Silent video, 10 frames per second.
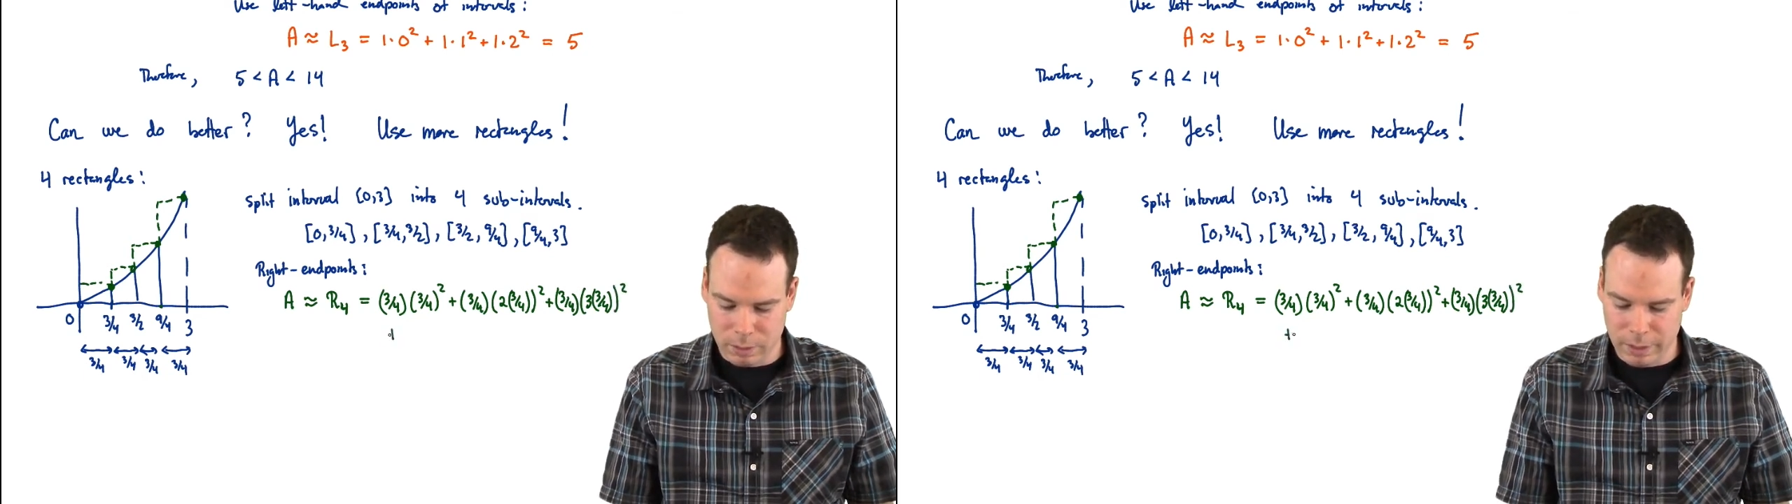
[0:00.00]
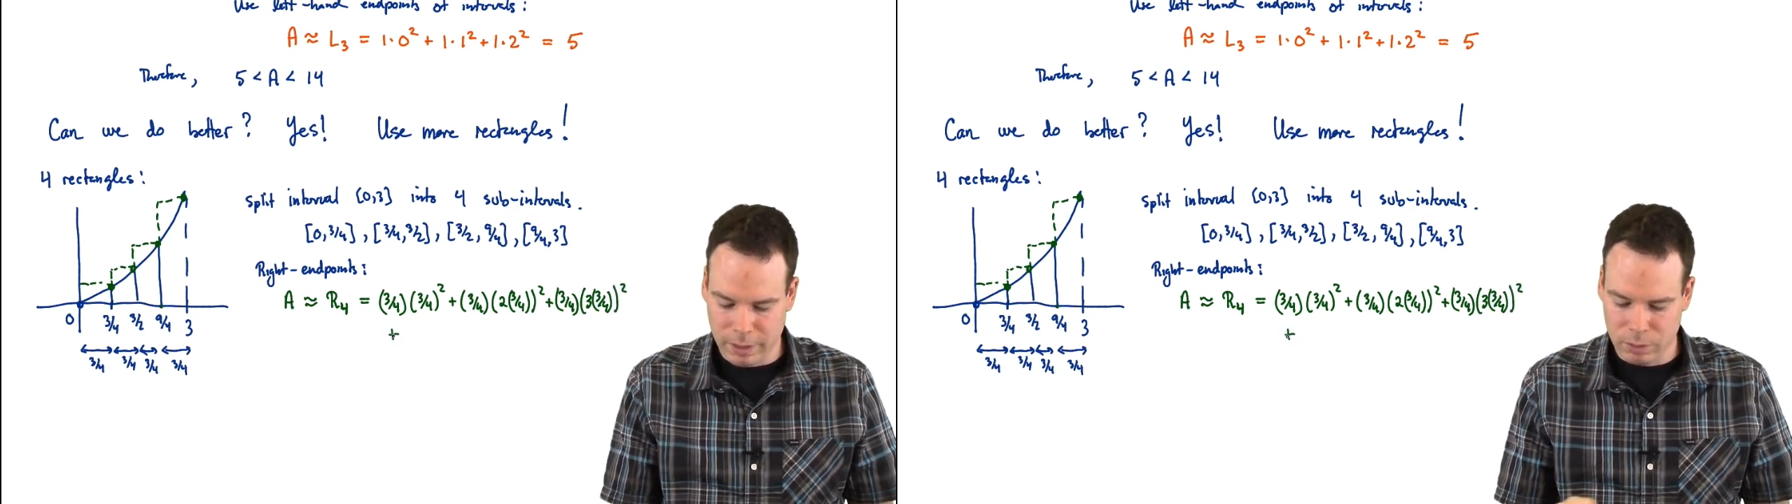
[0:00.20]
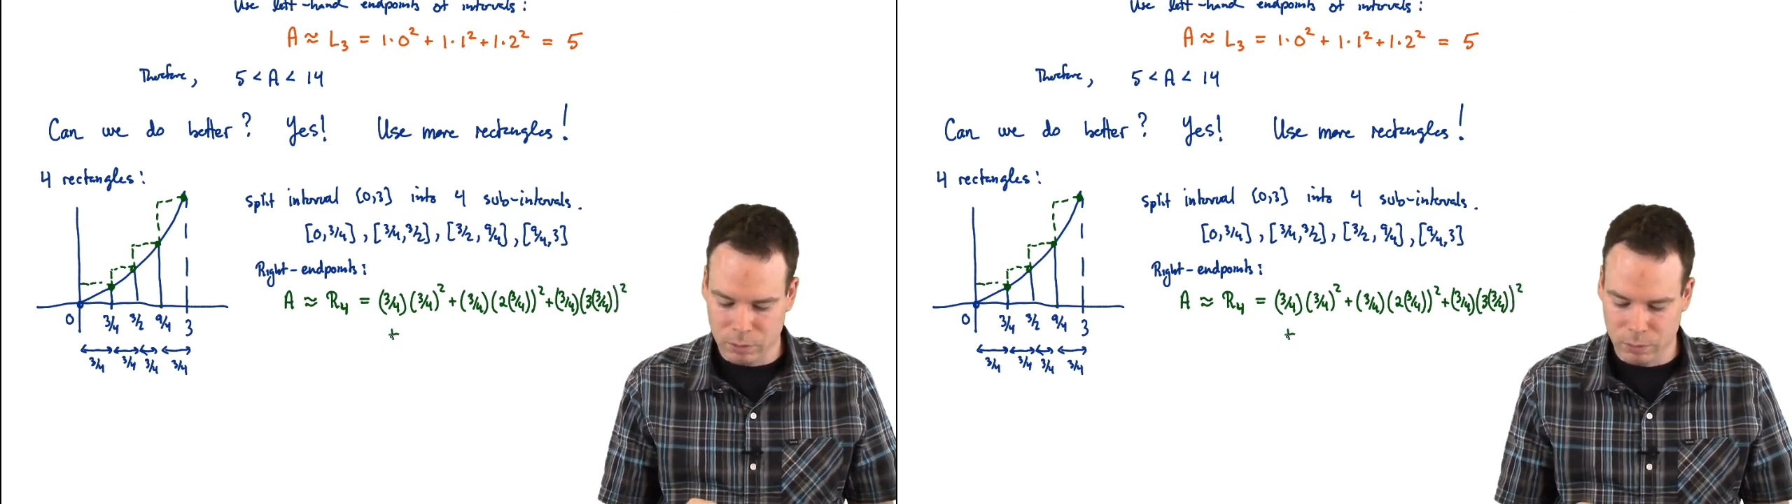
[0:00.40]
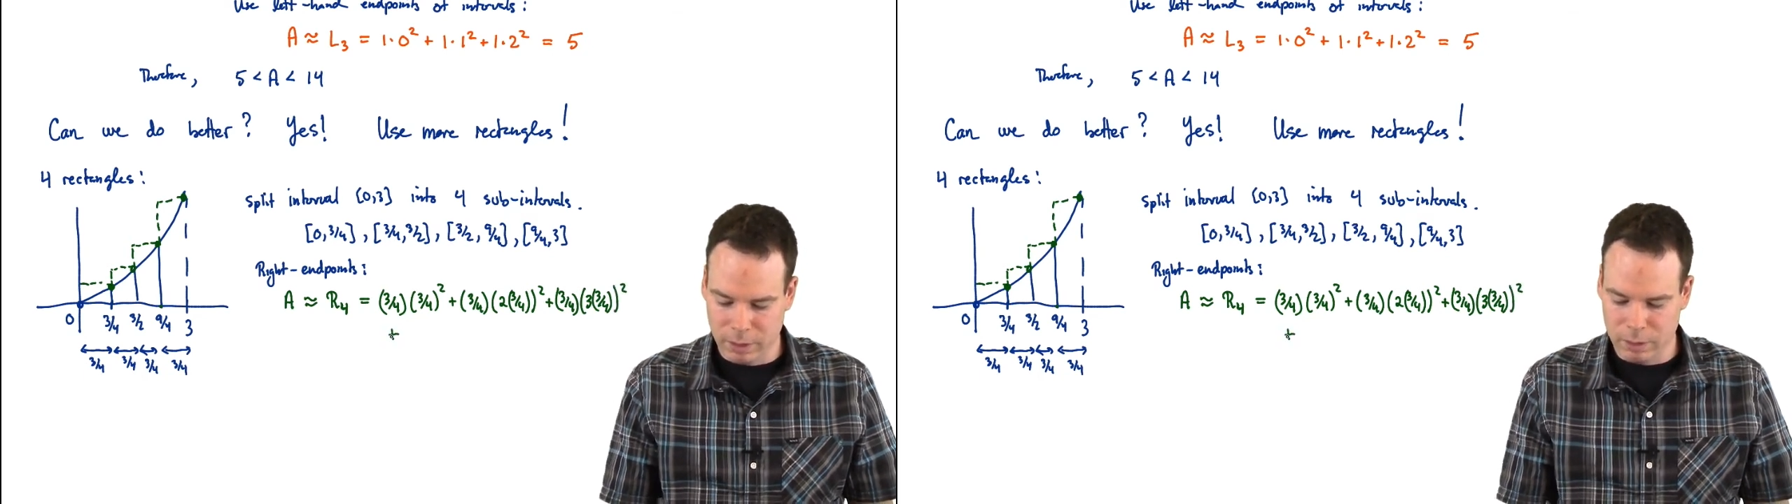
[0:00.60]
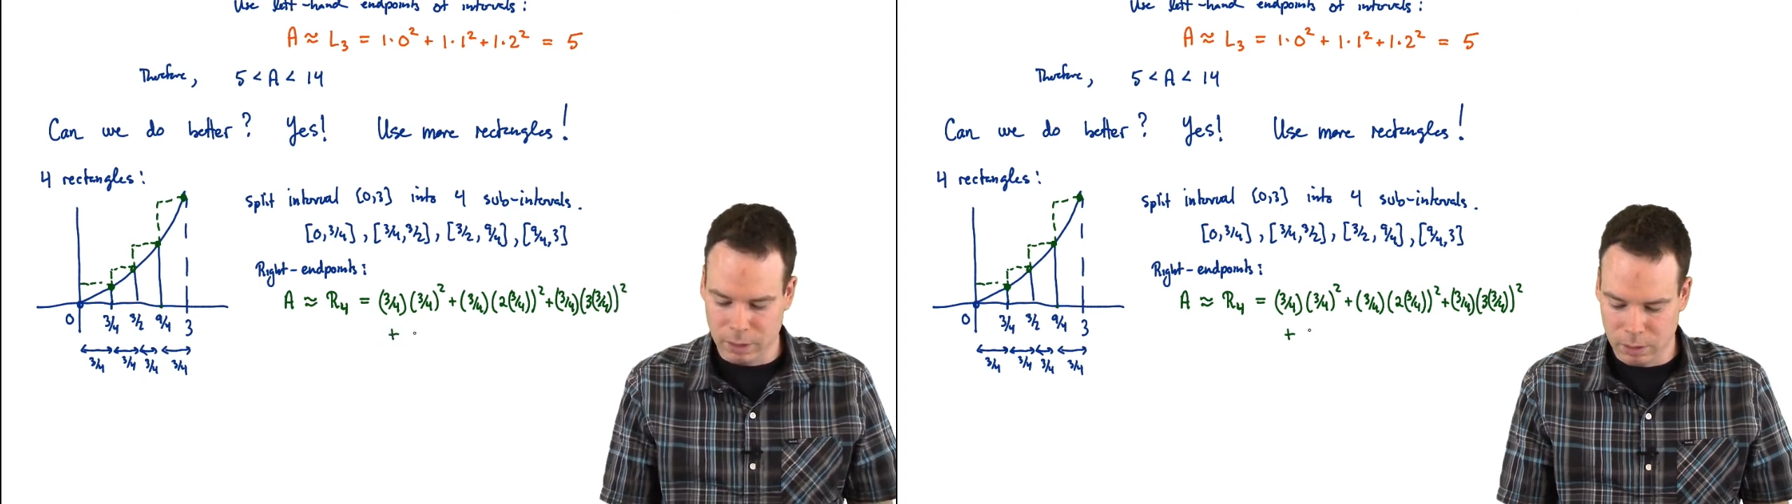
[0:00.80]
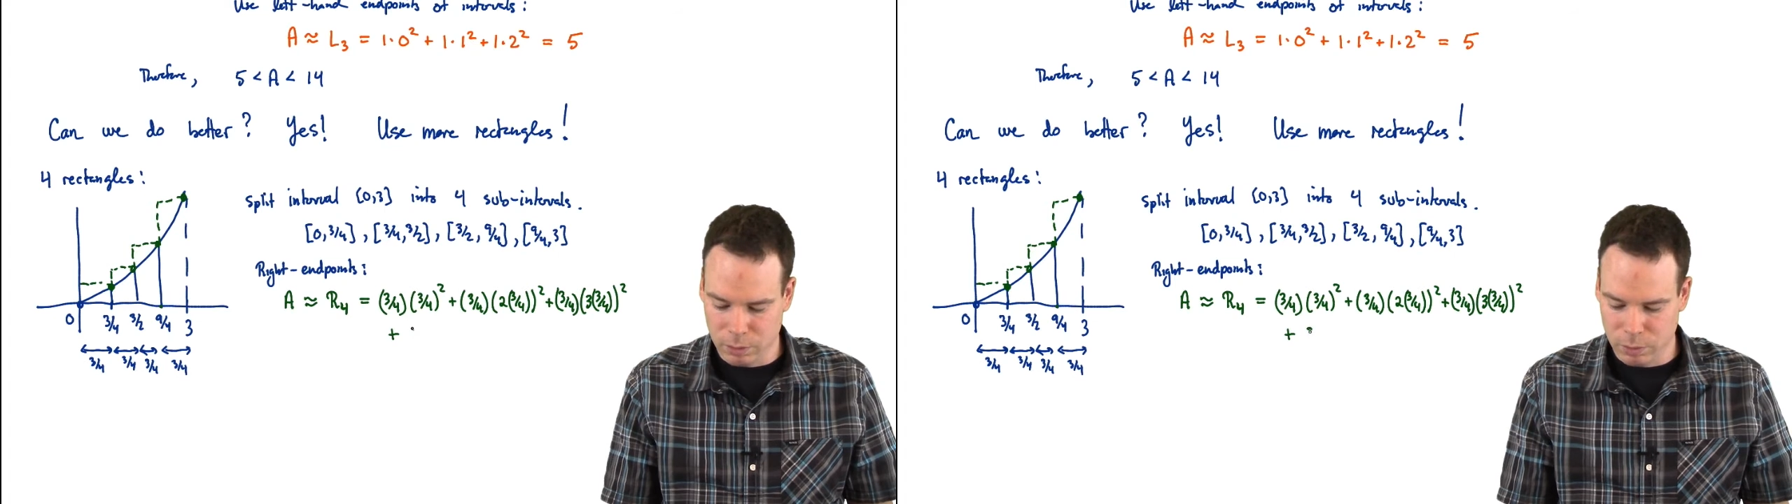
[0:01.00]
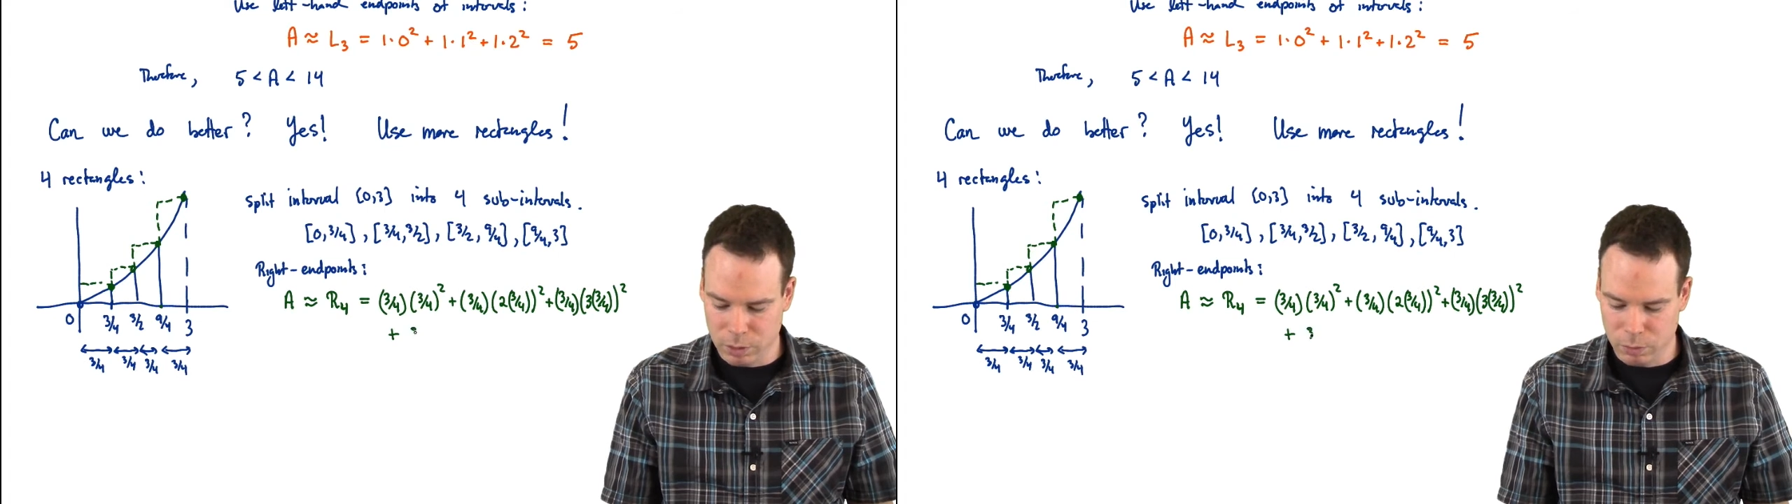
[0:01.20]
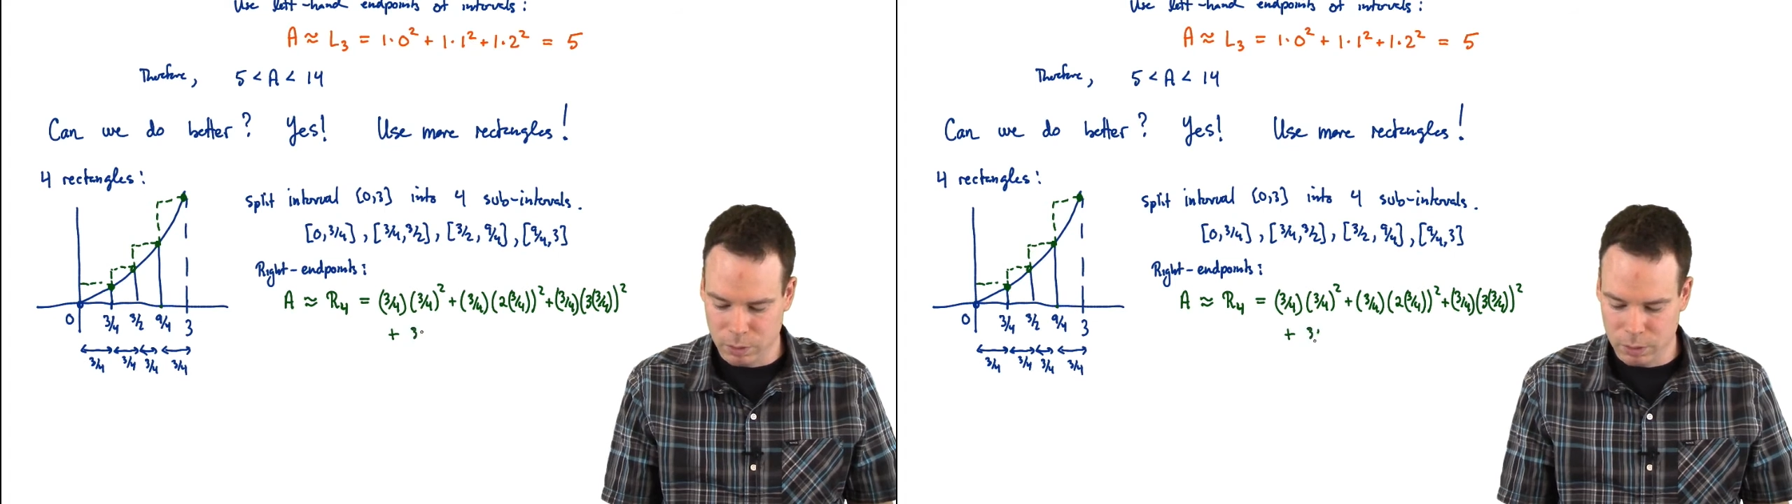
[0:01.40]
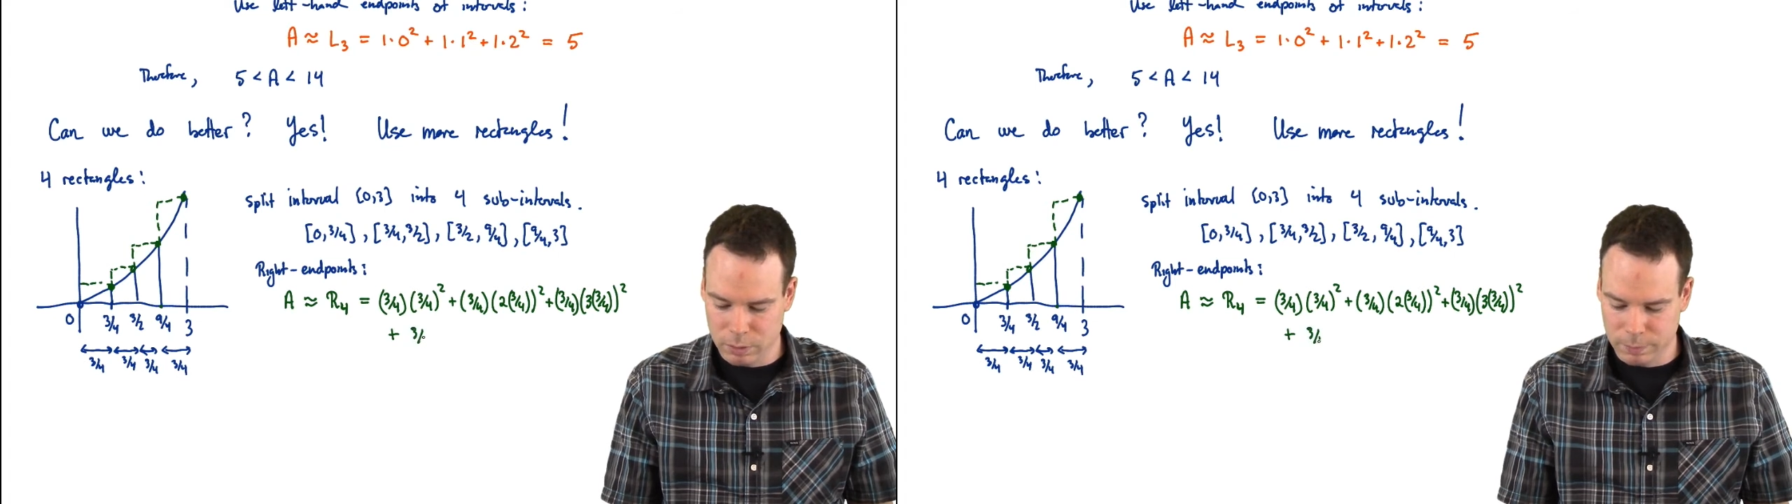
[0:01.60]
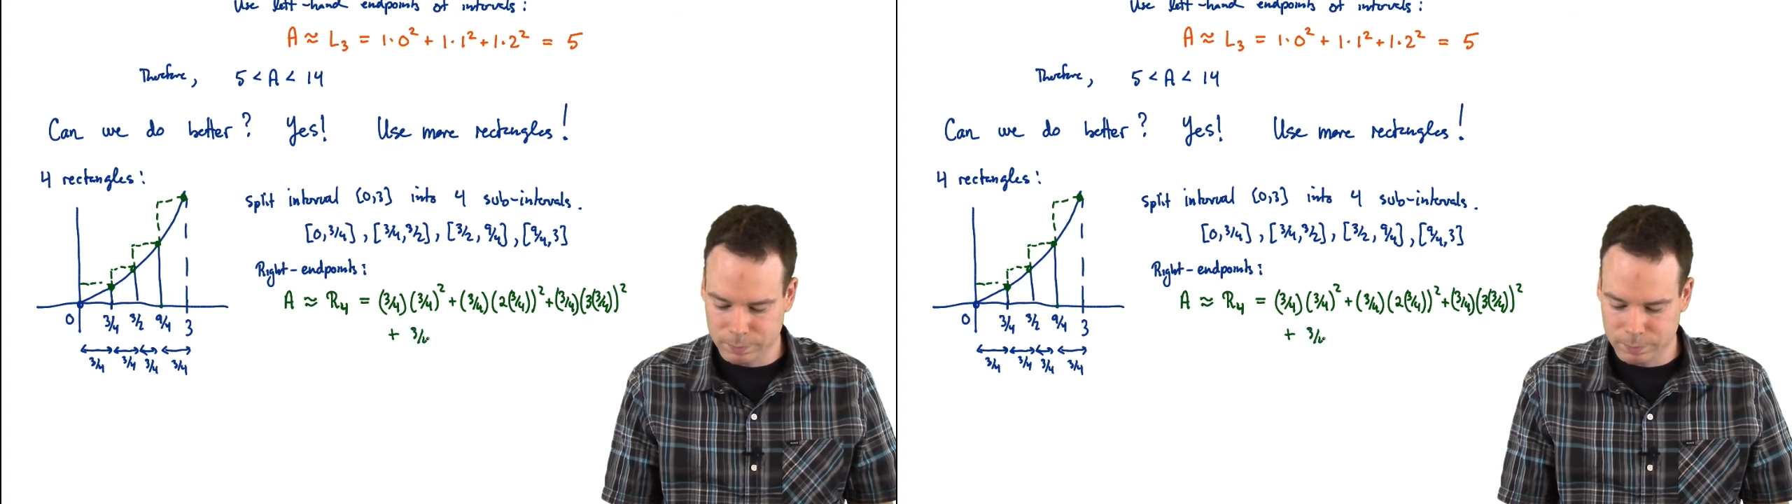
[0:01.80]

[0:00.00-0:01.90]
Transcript: last rectangle, which was